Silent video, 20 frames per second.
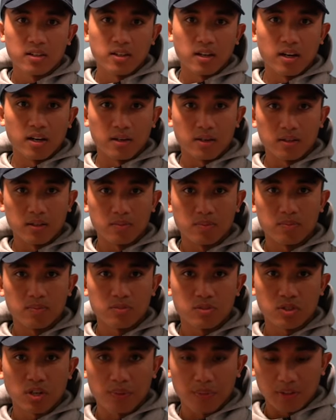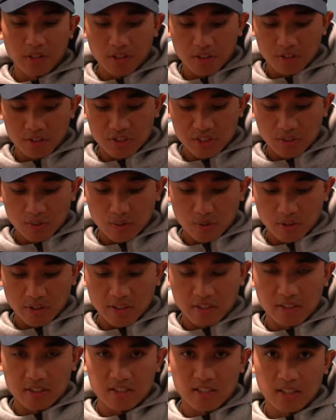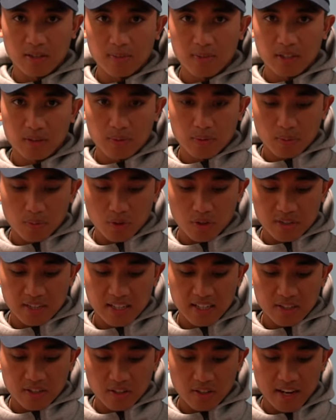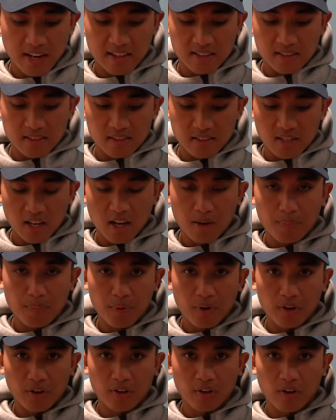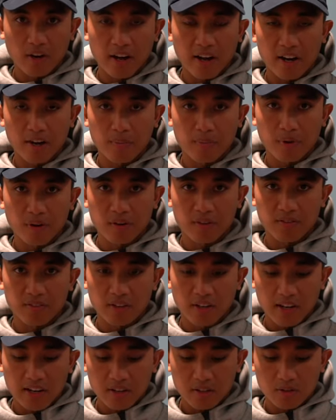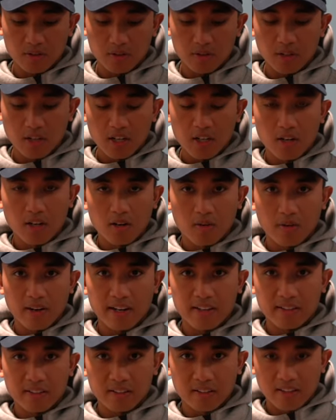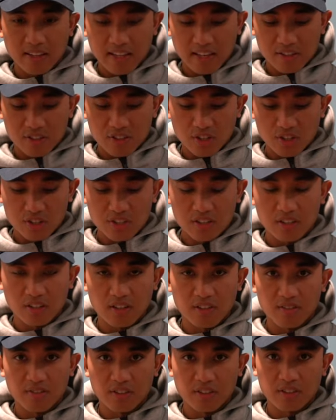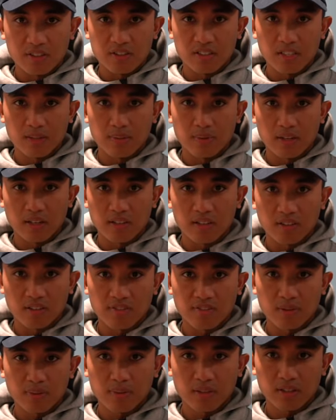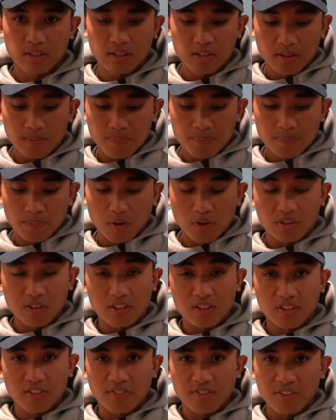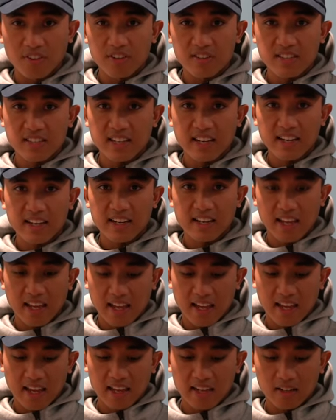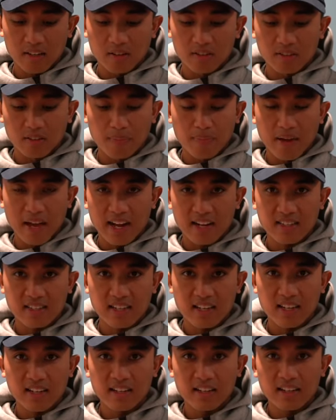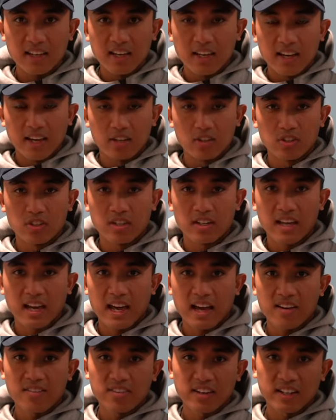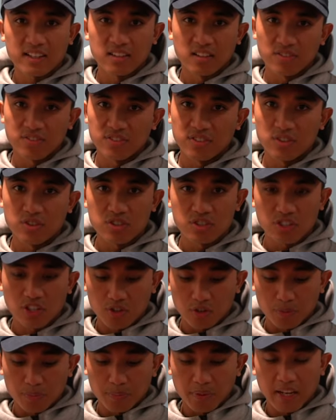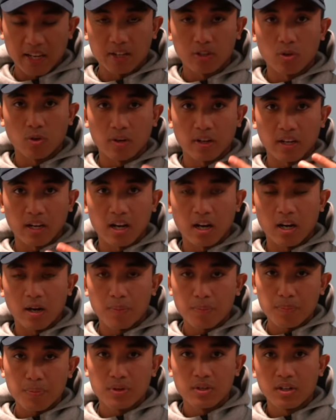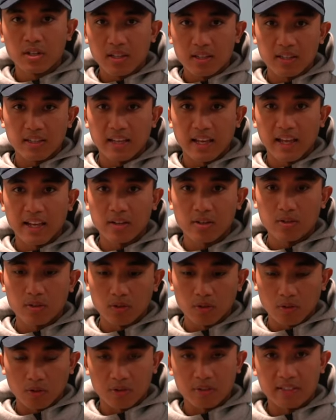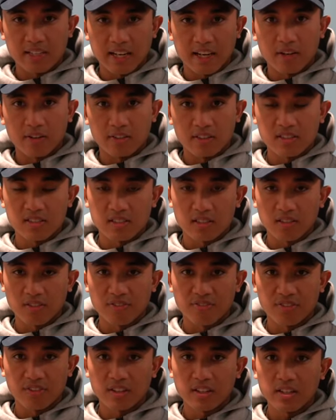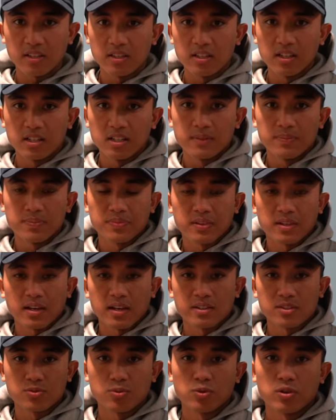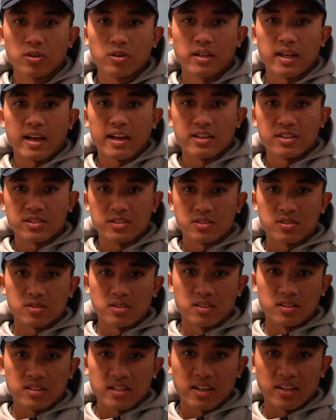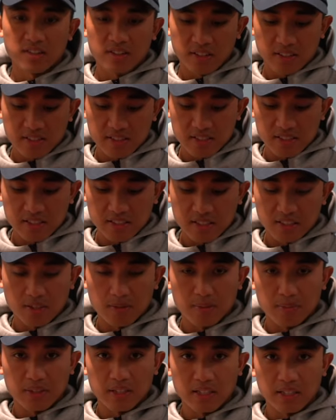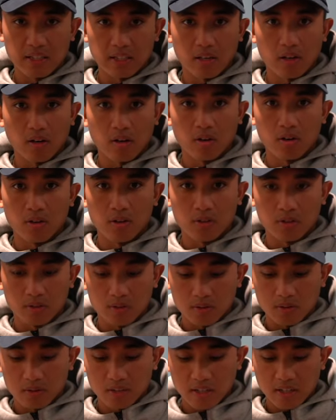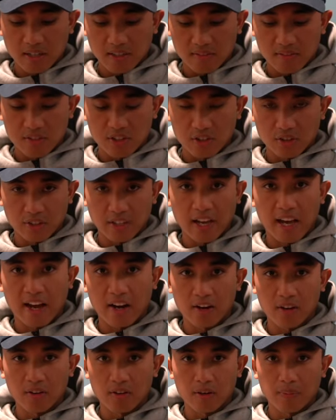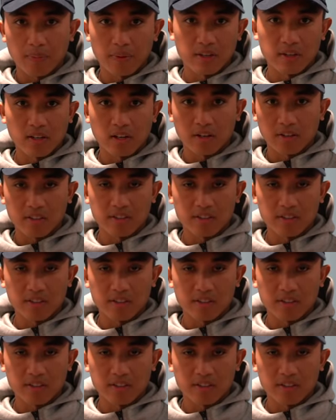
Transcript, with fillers: uh, terminology, where it's gonna be a little more tender at the top part or higher part of your ankle, right near that junction of your tibia and your fibula, both on the front side and on the back side and you could have like diffuse general pain going up the ankle or down into the foot as well as the tenderness is going to be all kind of generally higher up and not